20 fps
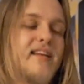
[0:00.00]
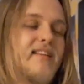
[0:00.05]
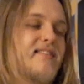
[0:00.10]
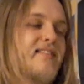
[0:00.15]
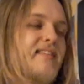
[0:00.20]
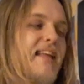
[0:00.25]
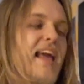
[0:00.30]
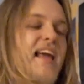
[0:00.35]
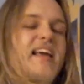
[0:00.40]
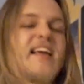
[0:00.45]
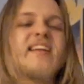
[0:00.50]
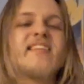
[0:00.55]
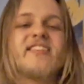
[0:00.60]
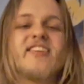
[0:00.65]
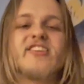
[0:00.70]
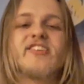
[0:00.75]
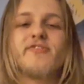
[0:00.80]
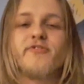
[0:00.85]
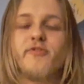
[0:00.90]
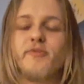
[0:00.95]
taking
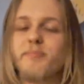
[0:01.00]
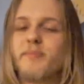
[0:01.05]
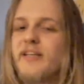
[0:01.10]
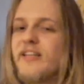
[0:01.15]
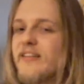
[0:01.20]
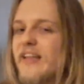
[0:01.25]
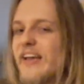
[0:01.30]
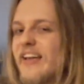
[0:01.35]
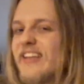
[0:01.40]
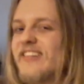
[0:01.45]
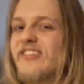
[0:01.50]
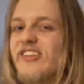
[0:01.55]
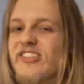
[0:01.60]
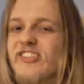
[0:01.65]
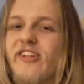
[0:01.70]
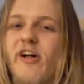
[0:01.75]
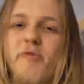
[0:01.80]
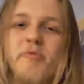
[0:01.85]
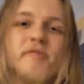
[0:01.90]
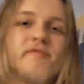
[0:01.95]

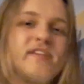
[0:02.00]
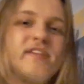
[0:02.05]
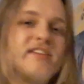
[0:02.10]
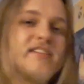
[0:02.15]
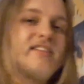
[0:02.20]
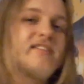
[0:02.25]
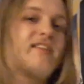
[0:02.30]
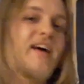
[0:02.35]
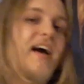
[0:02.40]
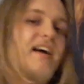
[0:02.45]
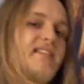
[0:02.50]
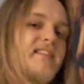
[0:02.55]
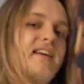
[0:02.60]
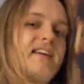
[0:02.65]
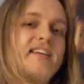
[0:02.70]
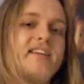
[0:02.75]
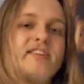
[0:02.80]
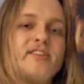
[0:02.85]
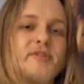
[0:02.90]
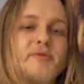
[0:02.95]
this long with listening to Ice Nine
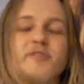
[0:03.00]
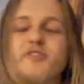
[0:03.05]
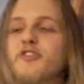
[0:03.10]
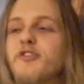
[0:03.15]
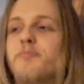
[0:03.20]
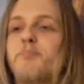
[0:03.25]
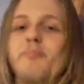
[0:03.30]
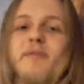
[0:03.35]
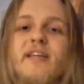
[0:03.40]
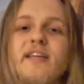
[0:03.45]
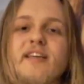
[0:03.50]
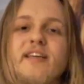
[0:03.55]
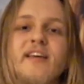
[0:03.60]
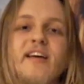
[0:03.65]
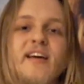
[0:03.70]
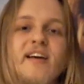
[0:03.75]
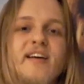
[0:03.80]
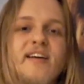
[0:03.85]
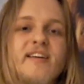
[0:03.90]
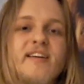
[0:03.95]
Kills was just
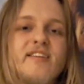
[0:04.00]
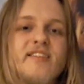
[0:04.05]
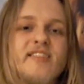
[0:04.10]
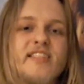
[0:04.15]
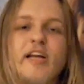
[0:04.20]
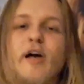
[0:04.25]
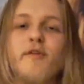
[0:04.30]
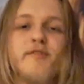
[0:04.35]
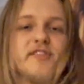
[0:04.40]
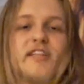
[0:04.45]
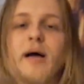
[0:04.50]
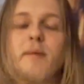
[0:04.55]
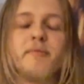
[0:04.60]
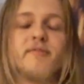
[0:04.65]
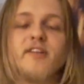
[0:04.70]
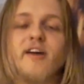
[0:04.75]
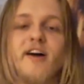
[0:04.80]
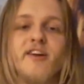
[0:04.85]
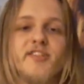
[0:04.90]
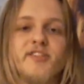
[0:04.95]
me
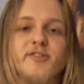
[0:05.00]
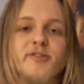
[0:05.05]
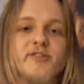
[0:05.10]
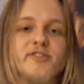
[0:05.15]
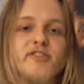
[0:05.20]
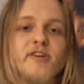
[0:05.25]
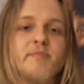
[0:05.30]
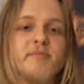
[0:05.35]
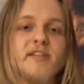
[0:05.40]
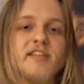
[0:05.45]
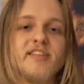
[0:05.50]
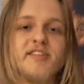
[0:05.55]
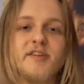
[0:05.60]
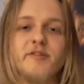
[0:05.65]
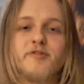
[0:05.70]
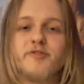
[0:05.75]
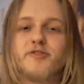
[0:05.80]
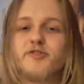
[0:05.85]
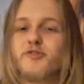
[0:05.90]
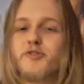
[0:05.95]
self-sabotaging or something, because I
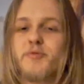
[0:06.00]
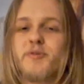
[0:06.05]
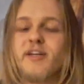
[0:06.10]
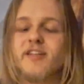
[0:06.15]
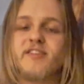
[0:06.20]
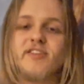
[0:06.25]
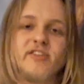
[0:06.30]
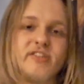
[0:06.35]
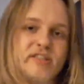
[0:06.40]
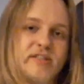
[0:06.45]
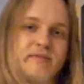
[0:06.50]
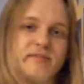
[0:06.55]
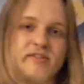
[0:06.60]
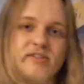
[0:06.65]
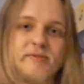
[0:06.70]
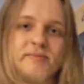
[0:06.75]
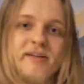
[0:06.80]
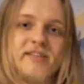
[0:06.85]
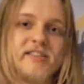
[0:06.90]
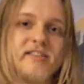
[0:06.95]
was just doing a disservice
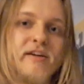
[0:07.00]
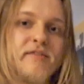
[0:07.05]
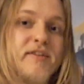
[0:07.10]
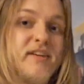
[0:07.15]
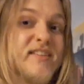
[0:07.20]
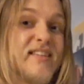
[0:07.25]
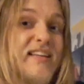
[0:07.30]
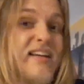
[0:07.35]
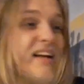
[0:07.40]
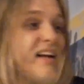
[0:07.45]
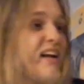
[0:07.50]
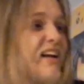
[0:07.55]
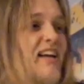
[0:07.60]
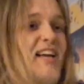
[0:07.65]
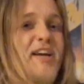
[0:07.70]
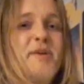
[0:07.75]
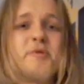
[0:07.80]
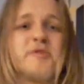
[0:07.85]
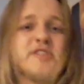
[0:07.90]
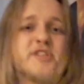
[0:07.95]
to myself, because
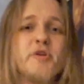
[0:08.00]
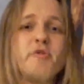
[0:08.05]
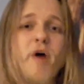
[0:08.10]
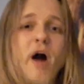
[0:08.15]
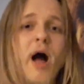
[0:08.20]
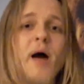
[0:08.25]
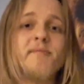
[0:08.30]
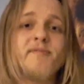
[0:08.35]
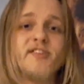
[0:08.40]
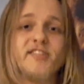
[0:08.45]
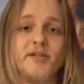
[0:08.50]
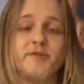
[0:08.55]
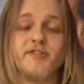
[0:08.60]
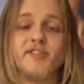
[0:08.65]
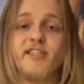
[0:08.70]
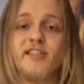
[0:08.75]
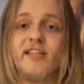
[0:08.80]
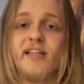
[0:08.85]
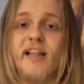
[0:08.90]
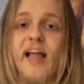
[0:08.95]
it was so obvious I was
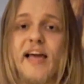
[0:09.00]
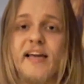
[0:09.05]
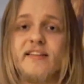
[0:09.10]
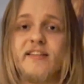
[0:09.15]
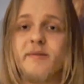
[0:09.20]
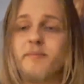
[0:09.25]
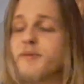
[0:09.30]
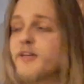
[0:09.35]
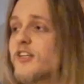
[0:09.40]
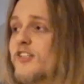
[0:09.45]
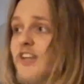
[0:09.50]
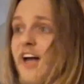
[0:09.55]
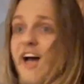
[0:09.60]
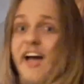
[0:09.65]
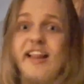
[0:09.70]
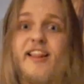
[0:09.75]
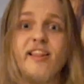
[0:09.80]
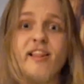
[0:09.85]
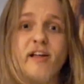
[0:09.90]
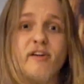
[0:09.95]
gonna like them, because
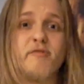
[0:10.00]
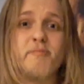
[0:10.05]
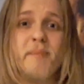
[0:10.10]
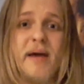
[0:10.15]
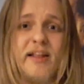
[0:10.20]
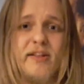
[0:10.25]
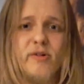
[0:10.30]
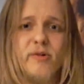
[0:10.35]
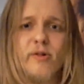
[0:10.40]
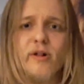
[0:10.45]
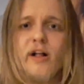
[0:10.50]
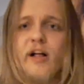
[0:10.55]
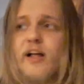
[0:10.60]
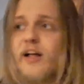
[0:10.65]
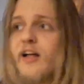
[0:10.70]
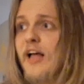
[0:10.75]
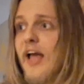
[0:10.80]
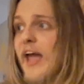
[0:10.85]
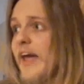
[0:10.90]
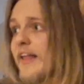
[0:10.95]
I love metal
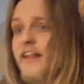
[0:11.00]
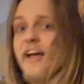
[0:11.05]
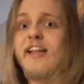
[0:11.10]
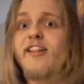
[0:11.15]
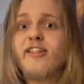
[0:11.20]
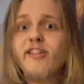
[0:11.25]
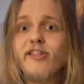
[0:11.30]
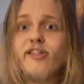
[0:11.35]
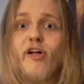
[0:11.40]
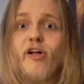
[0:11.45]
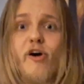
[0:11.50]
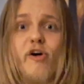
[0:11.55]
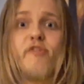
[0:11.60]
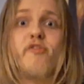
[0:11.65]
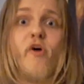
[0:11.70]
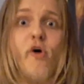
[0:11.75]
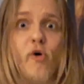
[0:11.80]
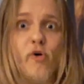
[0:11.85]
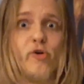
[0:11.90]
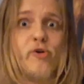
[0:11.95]
and I love
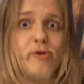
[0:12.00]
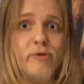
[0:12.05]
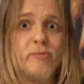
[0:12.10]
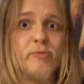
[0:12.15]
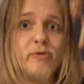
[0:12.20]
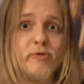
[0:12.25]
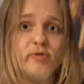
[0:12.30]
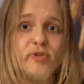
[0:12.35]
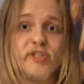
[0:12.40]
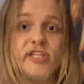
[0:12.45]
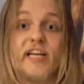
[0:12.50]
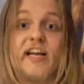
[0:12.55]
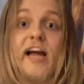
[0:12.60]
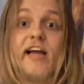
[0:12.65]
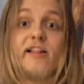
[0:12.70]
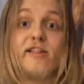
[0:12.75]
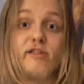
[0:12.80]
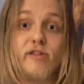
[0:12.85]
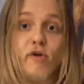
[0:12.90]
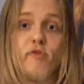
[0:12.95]
horror movies. Like I
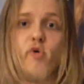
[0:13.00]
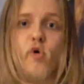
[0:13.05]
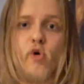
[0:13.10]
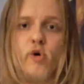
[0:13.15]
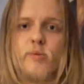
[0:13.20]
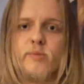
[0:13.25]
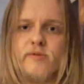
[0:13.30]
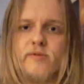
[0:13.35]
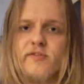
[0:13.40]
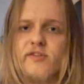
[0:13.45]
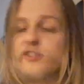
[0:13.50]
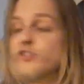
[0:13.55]
love horror movies